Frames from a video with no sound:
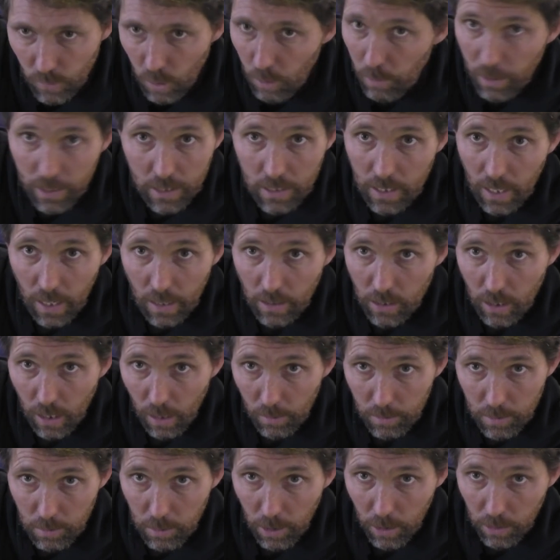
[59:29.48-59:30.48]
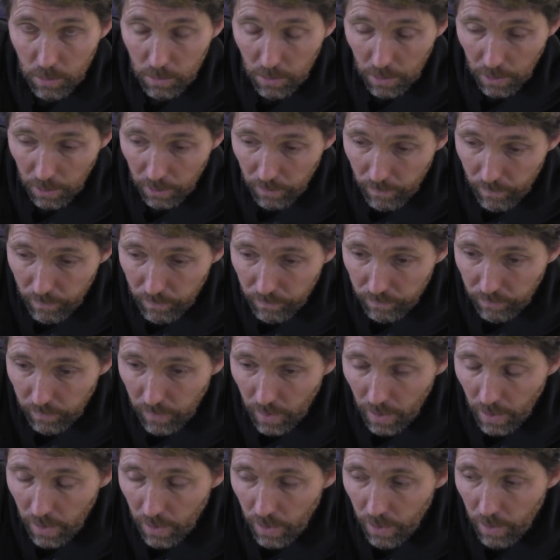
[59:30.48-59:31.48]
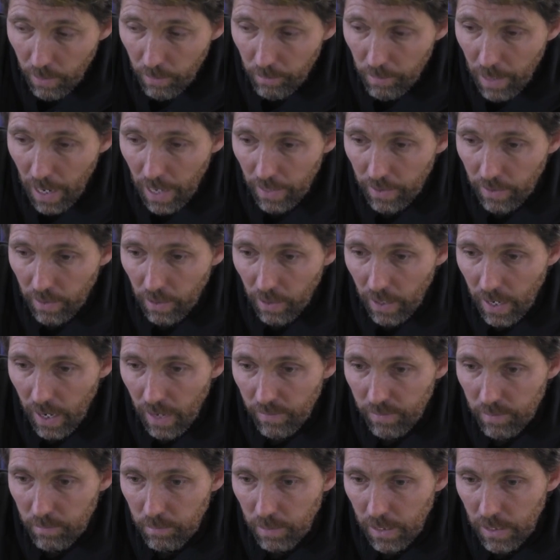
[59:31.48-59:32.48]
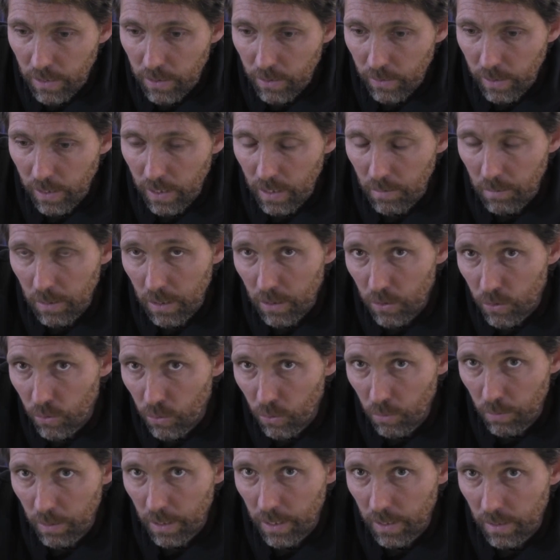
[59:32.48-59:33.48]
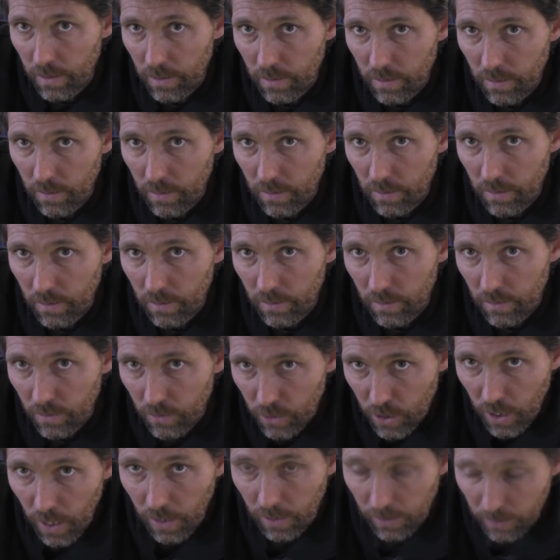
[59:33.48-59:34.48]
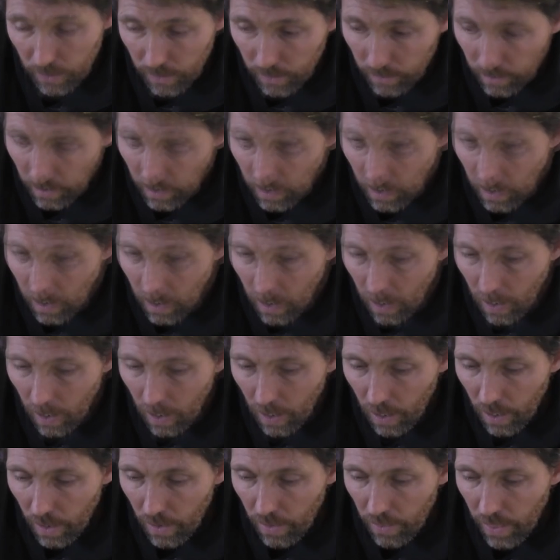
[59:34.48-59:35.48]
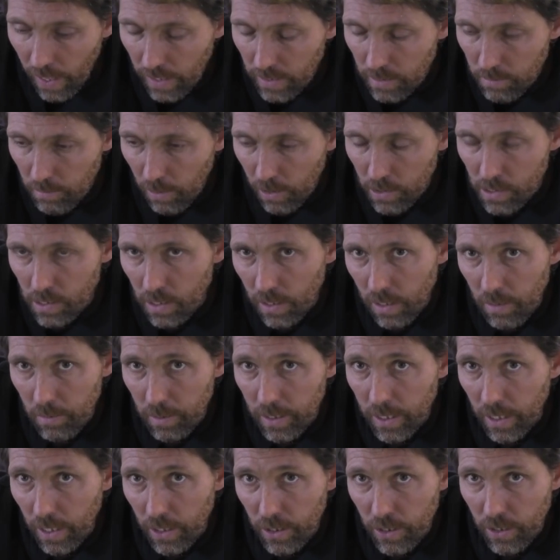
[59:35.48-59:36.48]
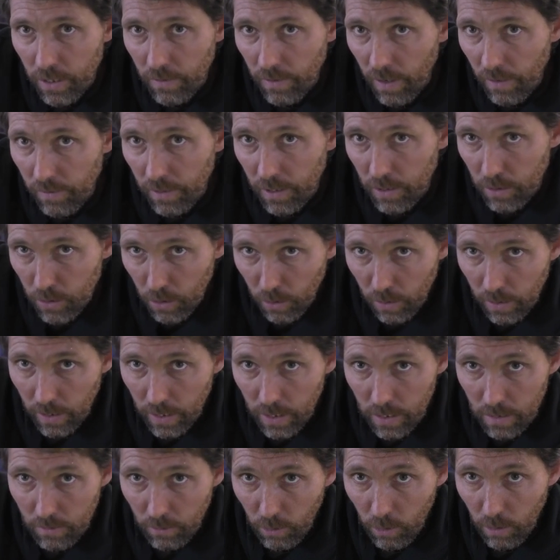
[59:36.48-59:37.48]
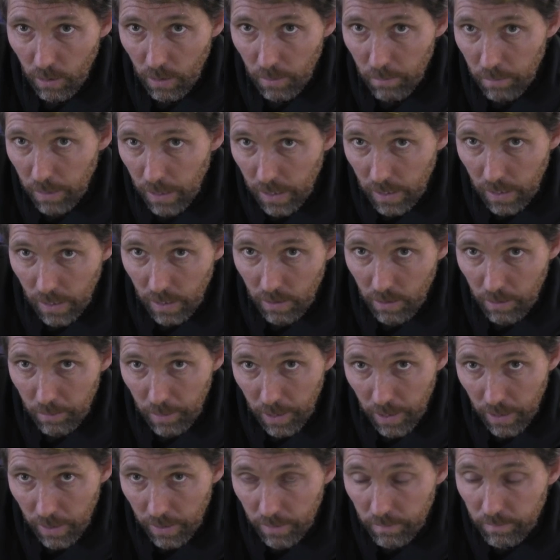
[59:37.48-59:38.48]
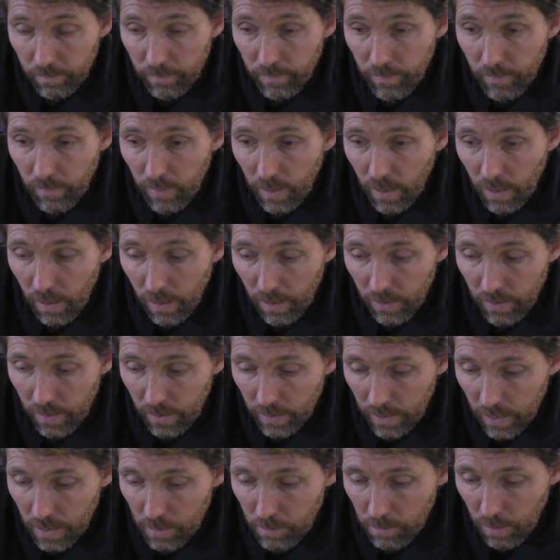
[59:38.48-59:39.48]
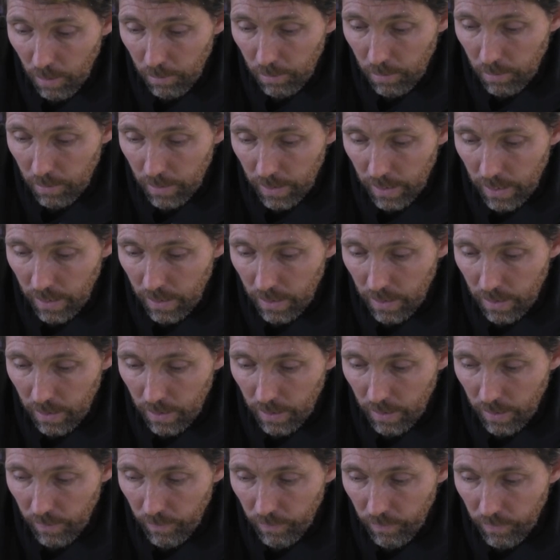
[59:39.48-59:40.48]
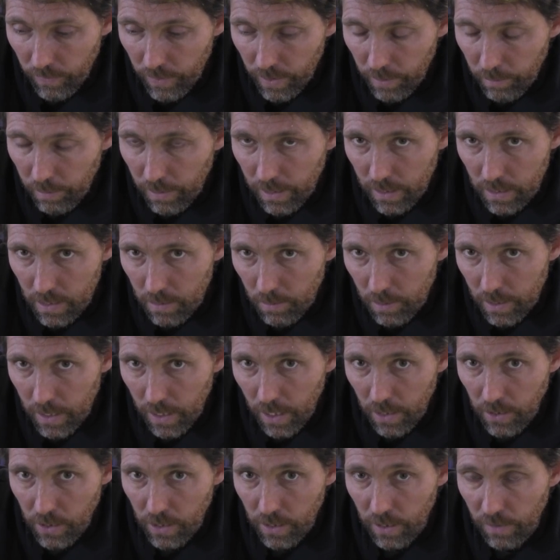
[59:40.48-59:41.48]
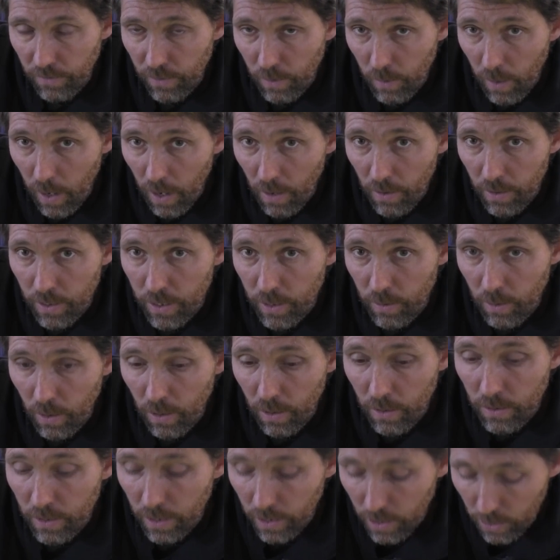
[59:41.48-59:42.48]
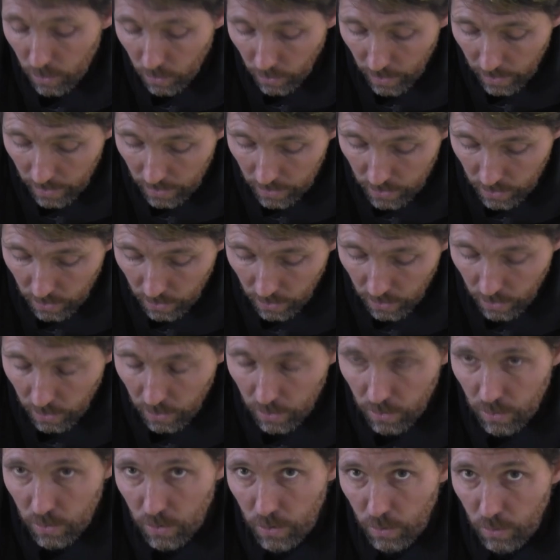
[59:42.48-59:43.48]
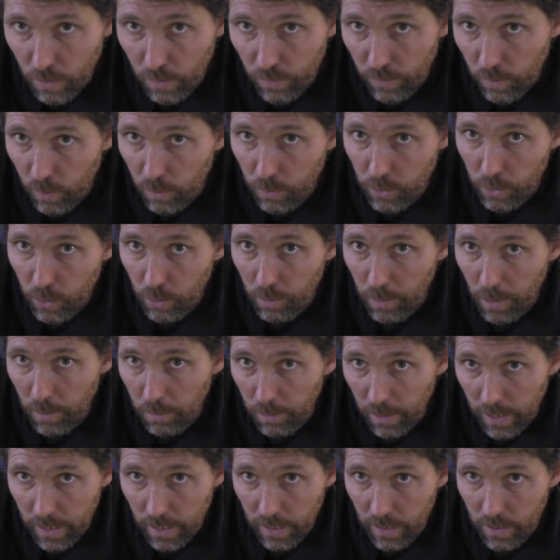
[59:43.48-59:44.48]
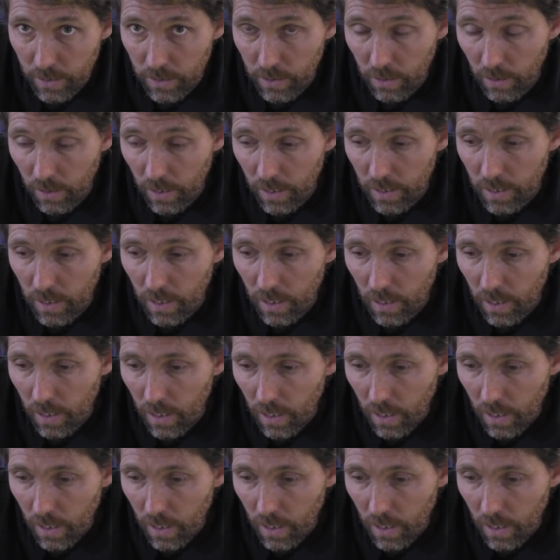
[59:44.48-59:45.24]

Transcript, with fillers: almost ten times, to be honest with you, but I haven't been doing them in two-minute chunks. That's mostly a limitation of having two litres of oil and being here on my own. I think that's probably the, the biggest limitation. If you are on your own and you're looking to do a full two minute bleed either side,